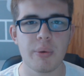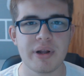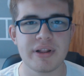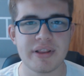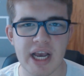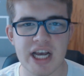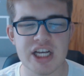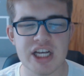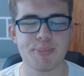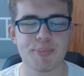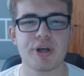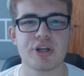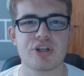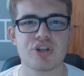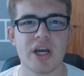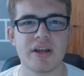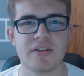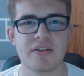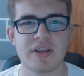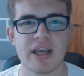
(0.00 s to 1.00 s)
We
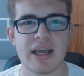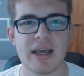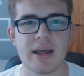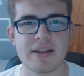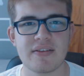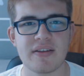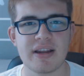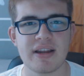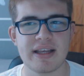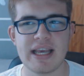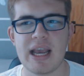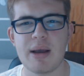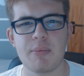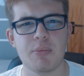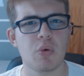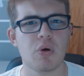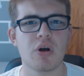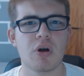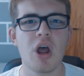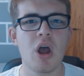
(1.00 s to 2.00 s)
desperately tried to get into the
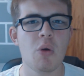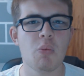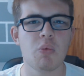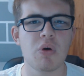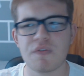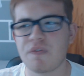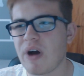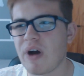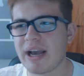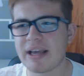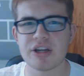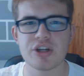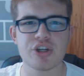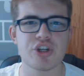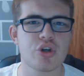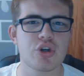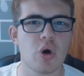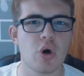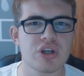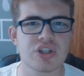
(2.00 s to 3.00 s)
game. We were, we were
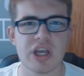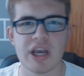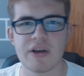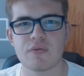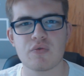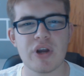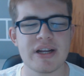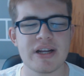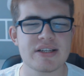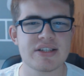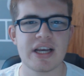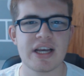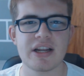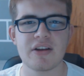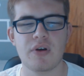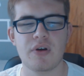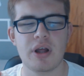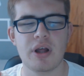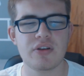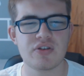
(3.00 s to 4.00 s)
firing shots left, right, and
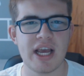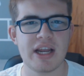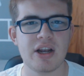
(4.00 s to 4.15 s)
centre.